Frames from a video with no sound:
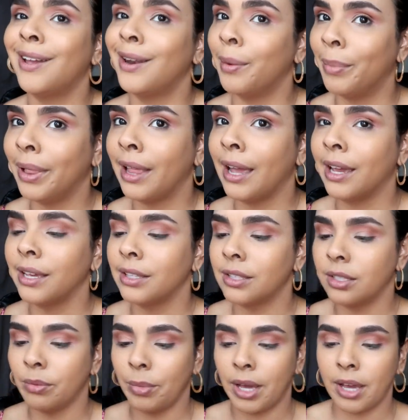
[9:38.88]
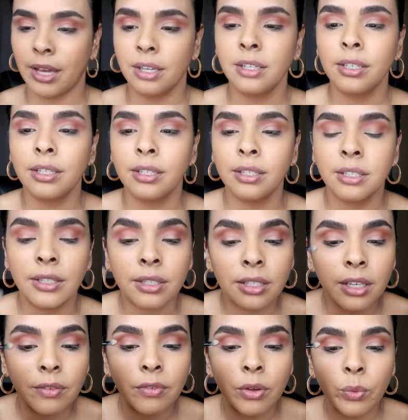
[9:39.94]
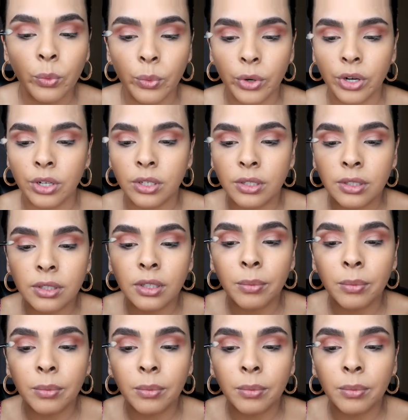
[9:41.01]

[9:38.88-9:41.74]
and apply it to my eyes and see if it works